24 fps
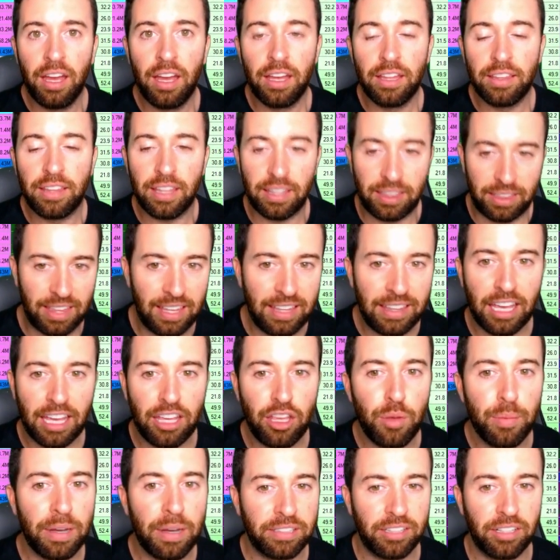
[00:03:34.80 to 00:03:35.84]
The thing that
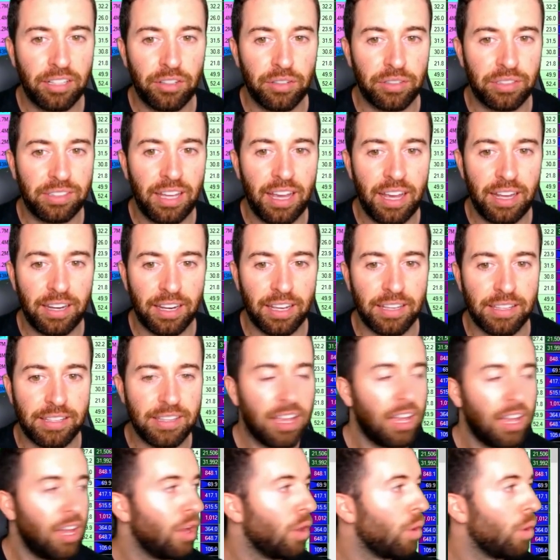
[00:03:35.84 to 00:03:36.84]
you must understand is